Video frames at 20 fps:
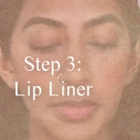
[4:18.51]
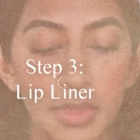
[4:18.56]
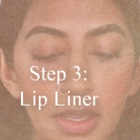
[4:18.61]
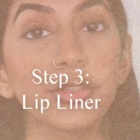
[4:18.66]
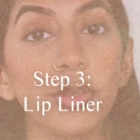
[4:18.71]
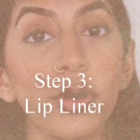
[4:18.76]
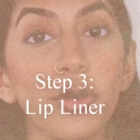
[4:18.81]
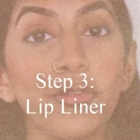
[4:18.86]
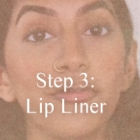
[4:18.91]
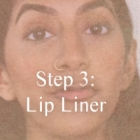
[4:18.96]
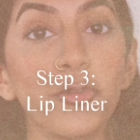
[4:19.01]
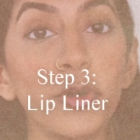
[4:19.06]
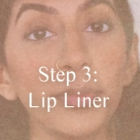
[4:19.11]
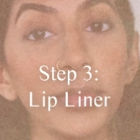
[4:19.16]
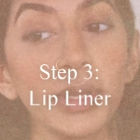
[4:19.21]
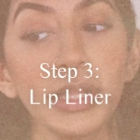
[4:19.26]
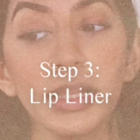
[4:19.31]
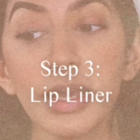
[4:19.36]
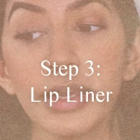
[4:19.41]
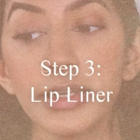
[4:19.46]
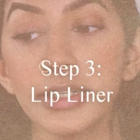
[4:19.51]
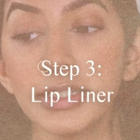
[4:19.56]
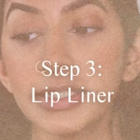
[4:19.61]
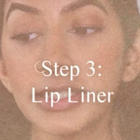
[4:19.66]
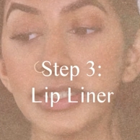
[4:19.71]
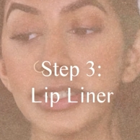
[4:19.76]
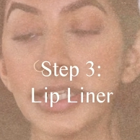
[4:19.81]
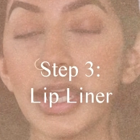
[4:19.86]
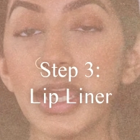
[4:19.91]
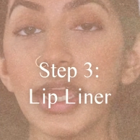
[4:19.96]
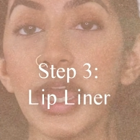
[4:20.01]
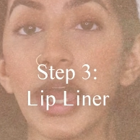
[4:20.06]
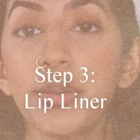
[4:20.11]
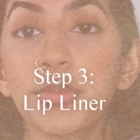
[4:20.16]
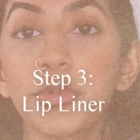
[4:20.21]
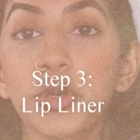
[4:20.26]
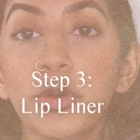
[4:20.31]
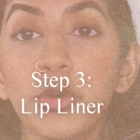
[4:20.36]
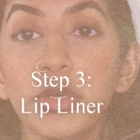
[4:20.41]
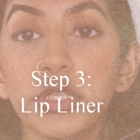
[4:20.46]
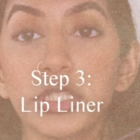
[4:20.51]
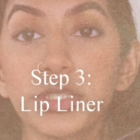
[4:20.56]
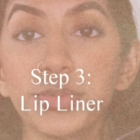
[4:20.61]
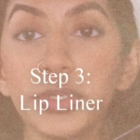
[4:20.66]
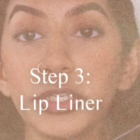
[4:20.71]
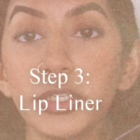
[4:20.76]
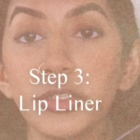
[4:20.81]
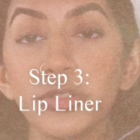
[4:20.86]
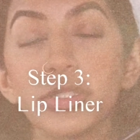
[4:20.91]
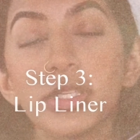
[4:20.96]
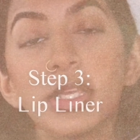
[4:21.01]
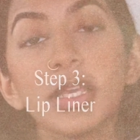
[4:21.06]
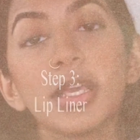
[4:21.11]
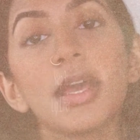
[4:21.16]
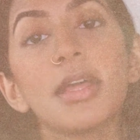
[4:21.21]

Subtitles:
So for my liner today, I'm going to be using